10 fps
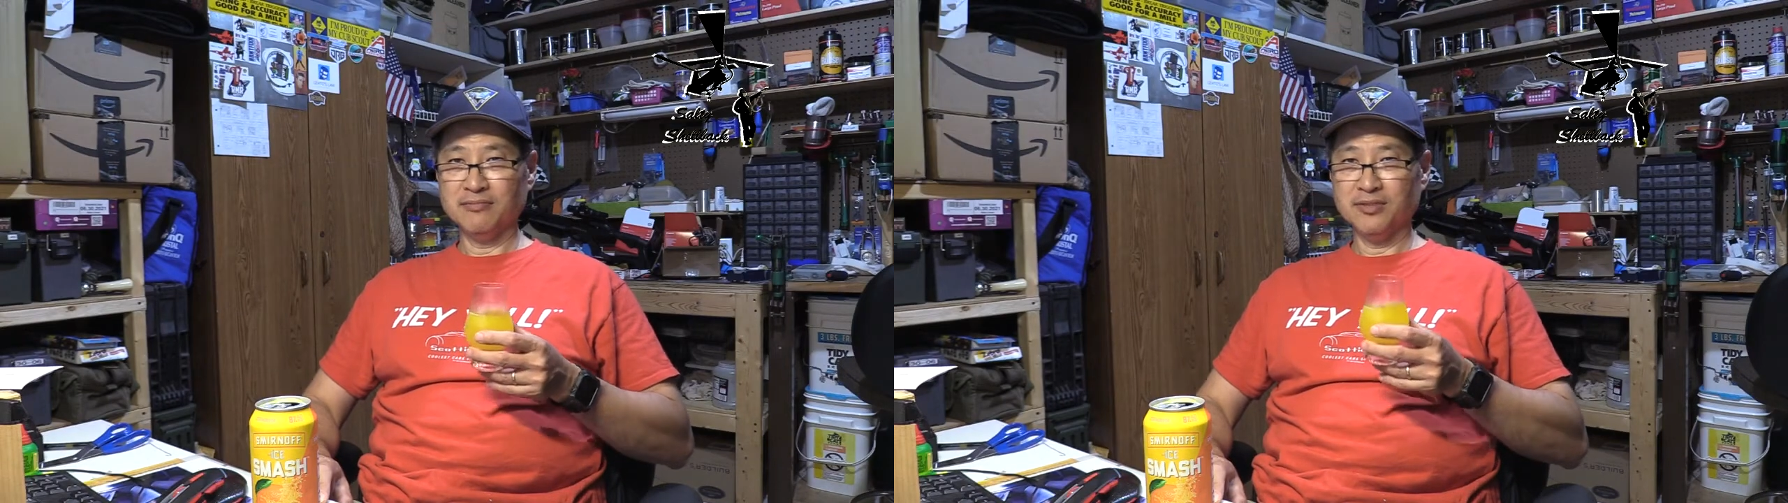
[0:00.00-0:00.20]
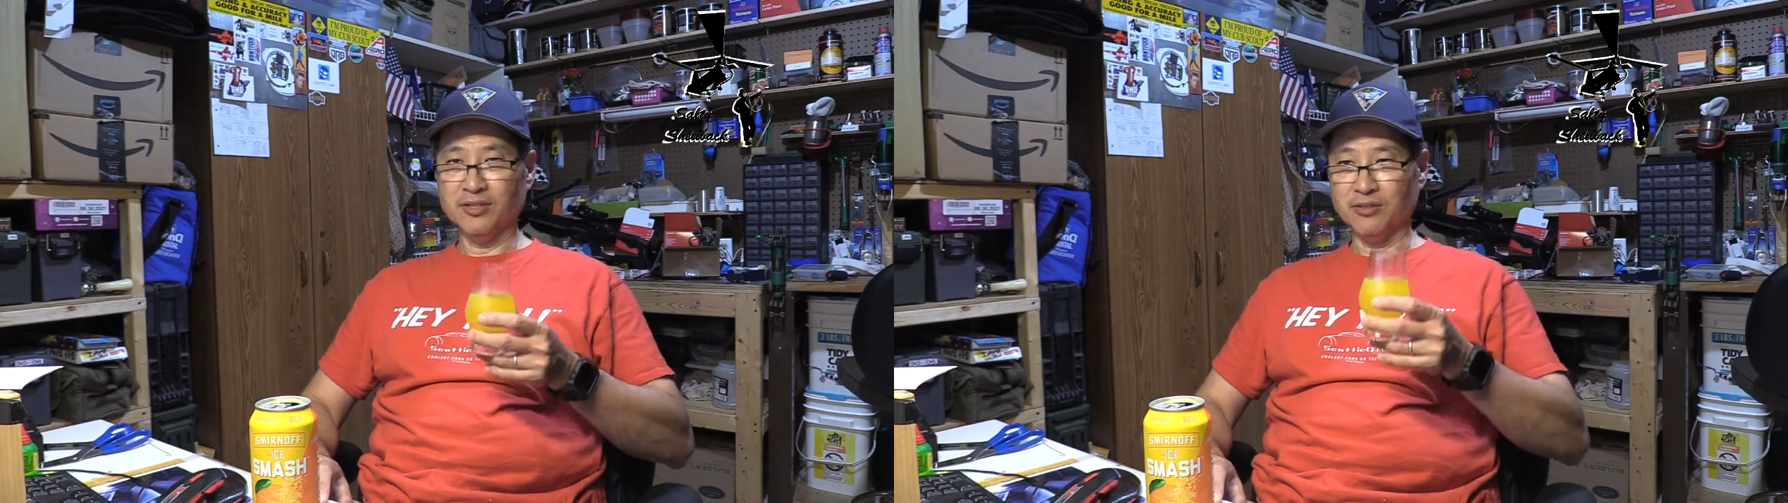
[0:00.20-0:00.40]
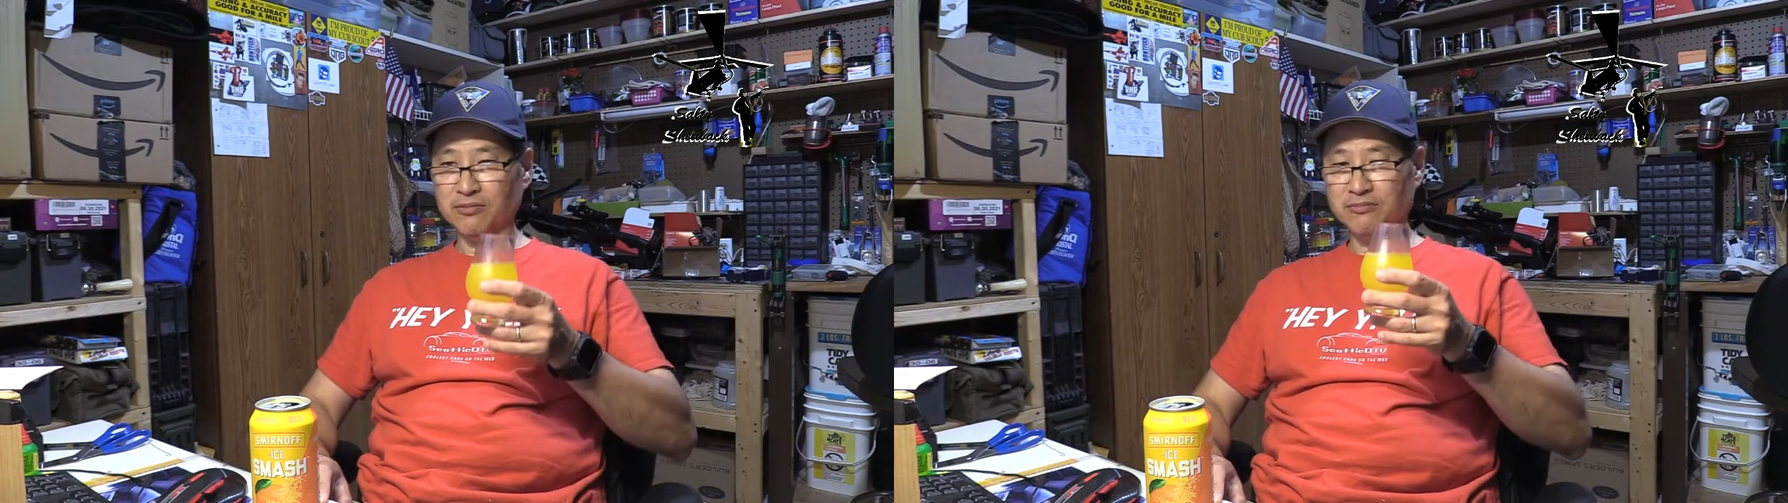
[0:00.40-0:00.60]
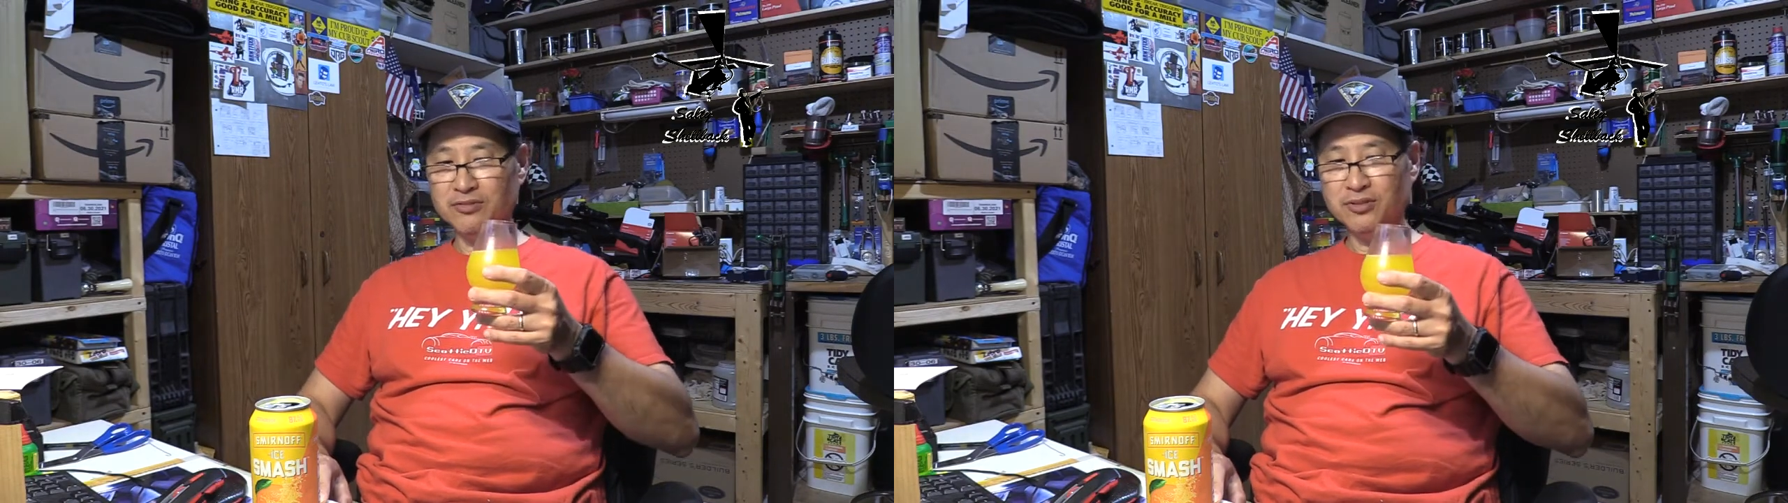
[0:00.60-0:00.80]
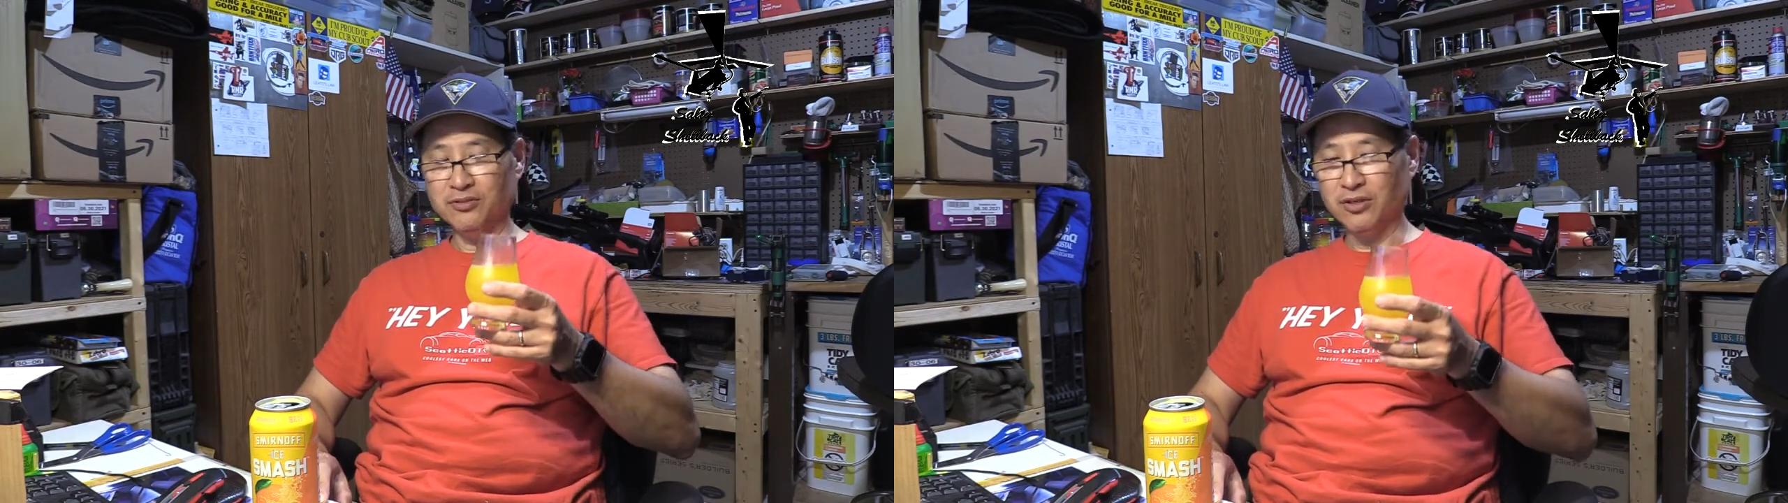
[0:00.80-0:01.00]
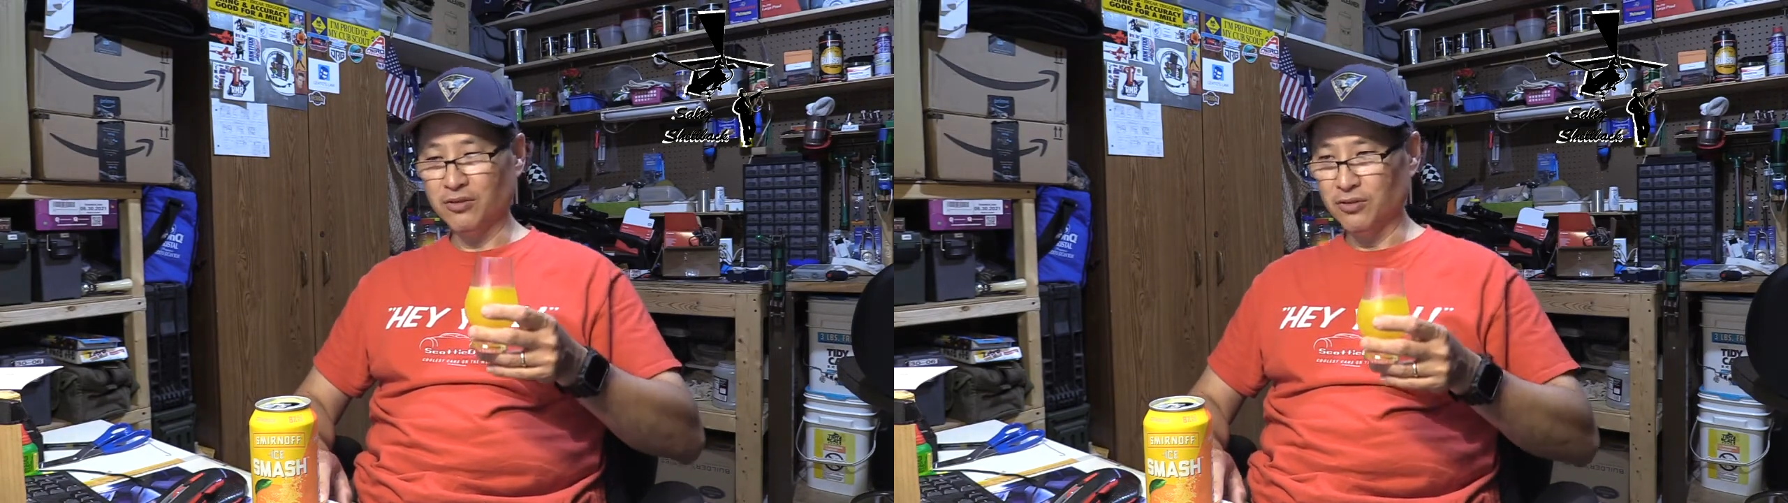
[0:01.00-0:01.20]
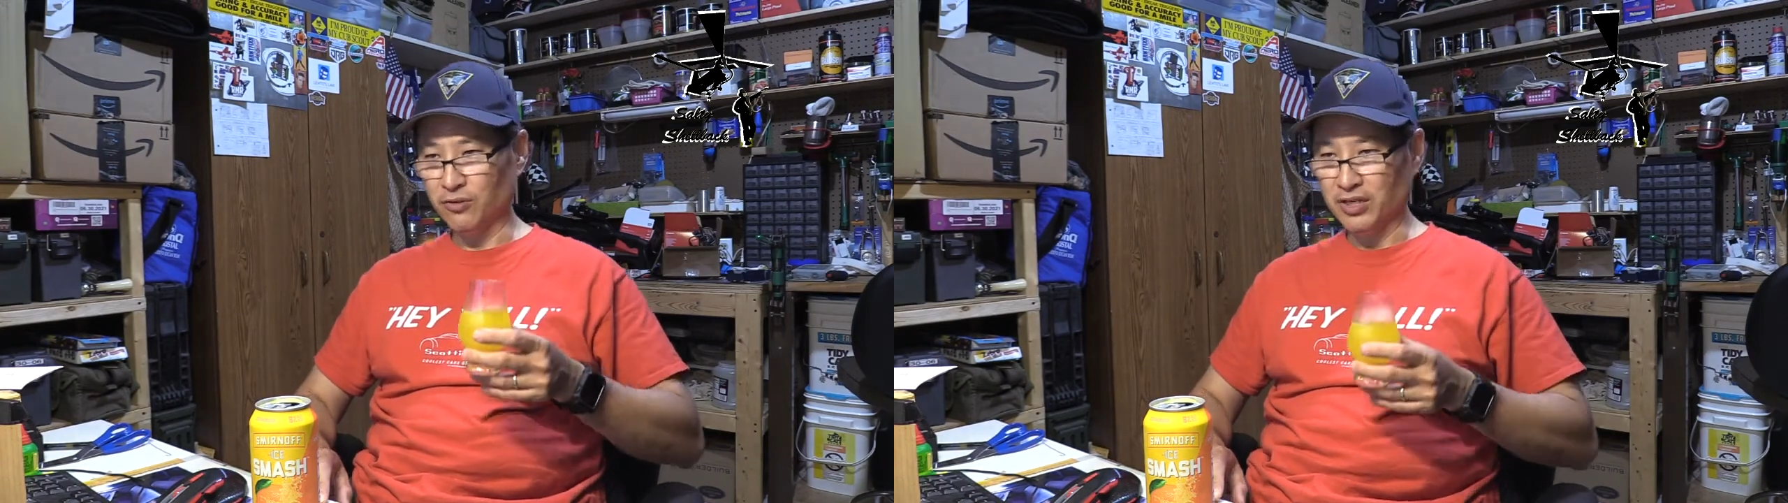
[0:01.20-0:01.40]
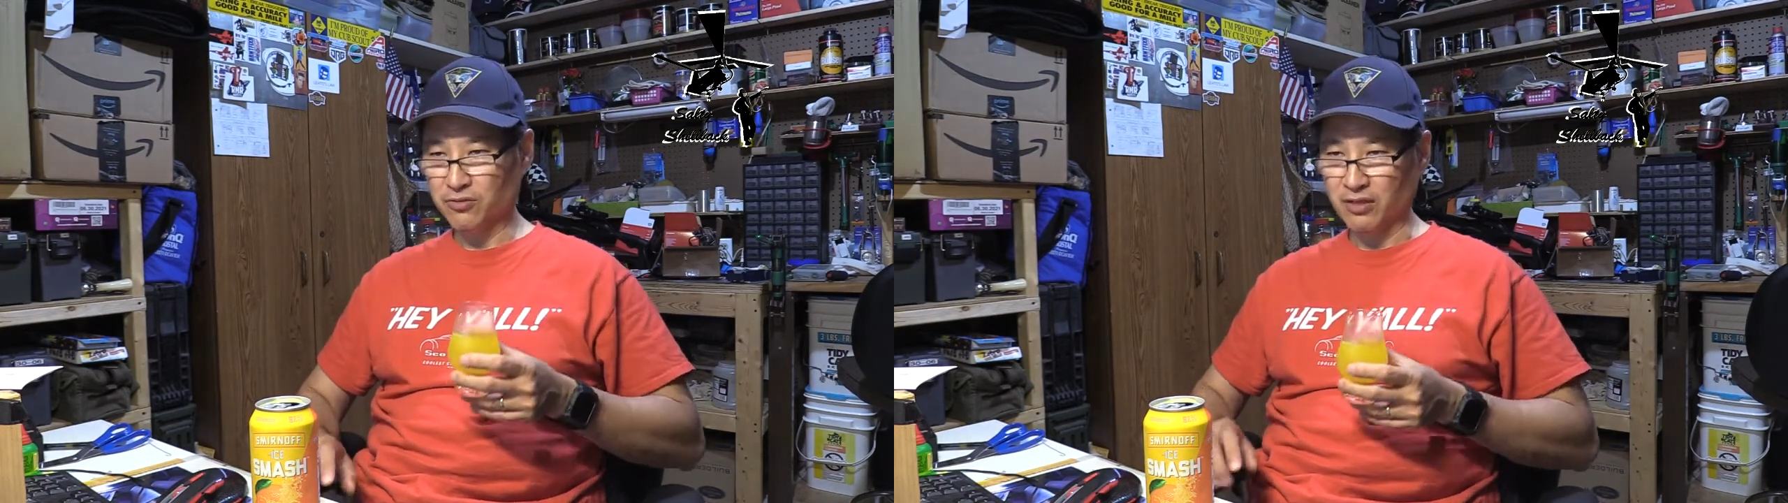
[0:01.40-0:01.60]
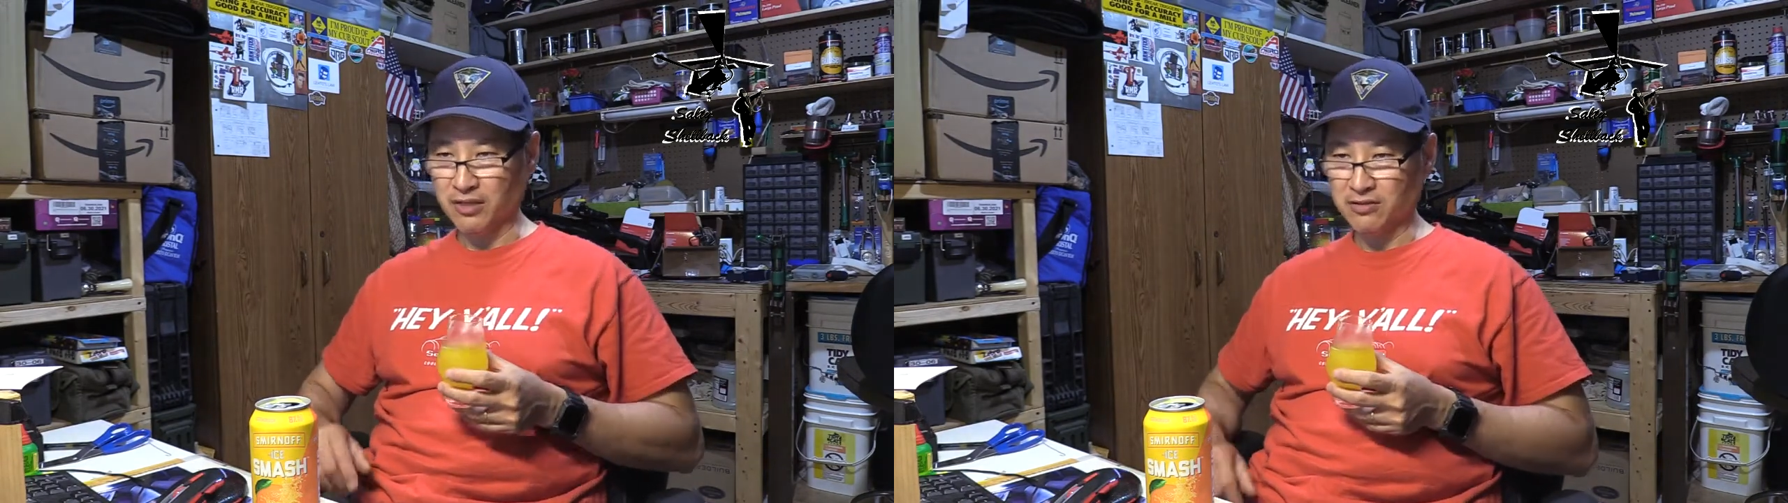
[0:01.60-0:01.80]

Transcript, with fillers: So you would go to the restaurant